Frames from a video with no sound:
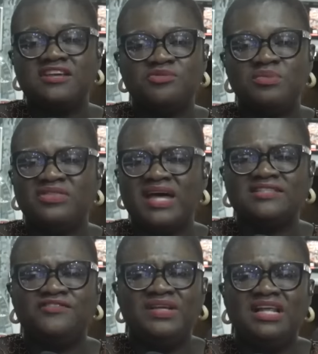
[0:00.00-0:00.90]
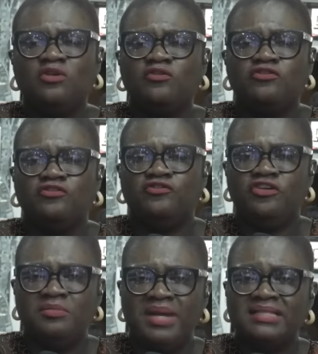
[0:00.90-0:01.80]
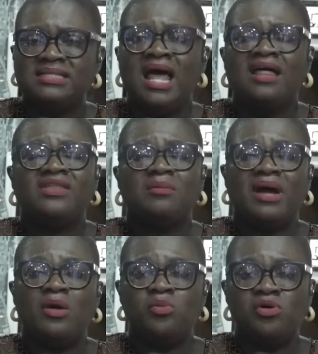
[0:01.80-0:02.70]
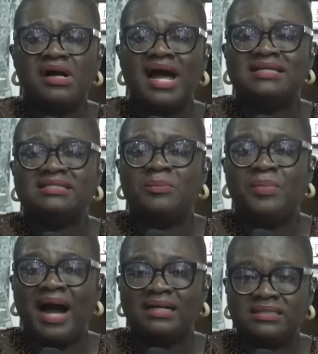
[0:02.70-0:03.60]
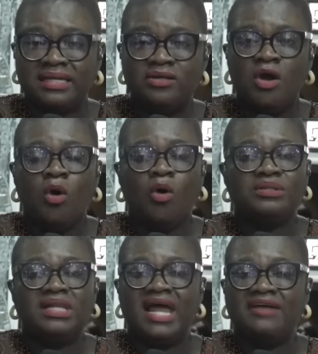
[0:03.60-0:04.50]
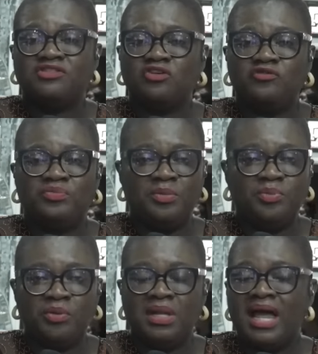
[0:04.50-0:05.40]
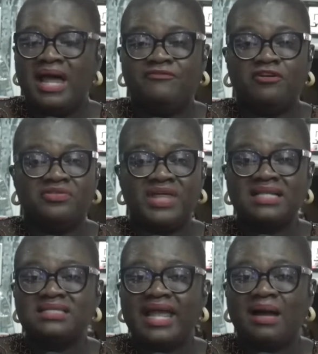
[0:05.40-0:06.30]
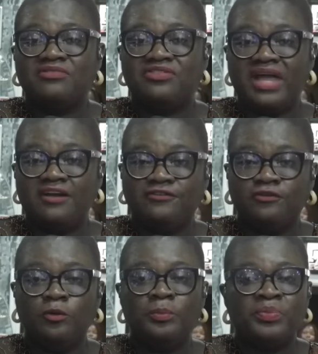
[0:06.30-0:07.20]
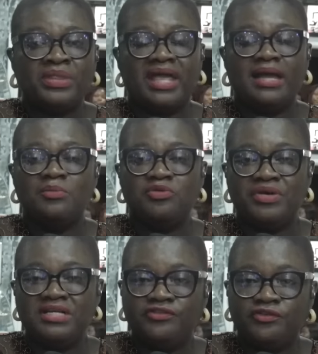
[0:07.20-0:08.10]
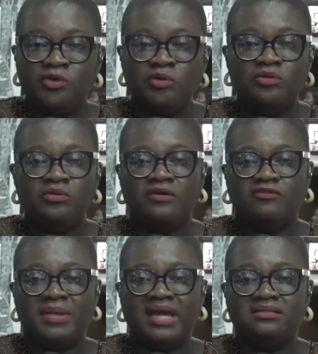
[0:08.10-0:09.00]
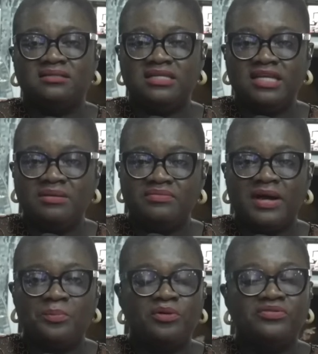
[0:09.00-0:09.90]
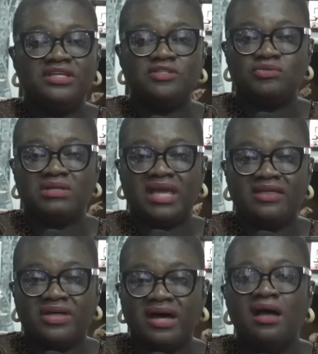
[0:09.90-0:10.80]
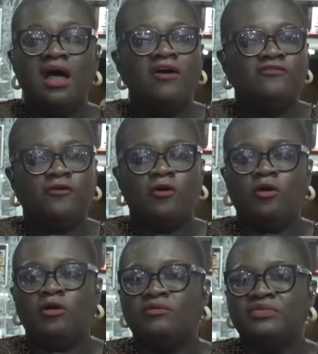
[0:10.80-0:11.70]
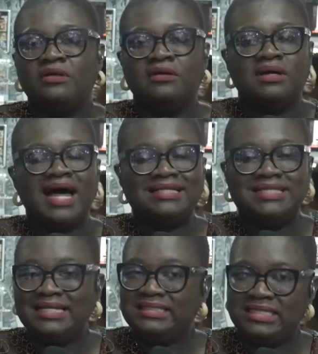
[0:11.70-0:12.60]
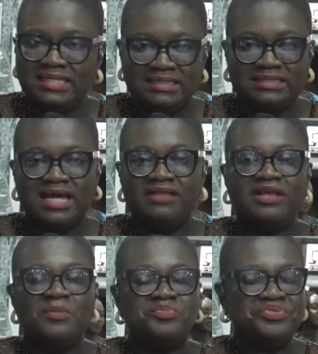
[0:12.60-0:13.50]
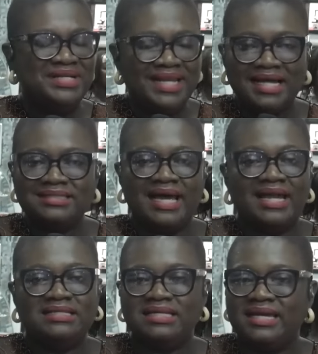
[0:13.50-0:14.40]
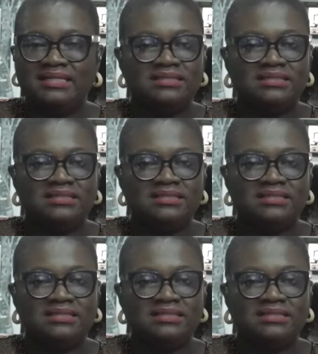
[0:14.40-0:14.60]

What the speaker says: gives me that feeling of fulfillment that my work has impacted on the lives of people. And for that, I am thankful. I am grateful for my team that put this together, for the attendees and their brilliant ideas.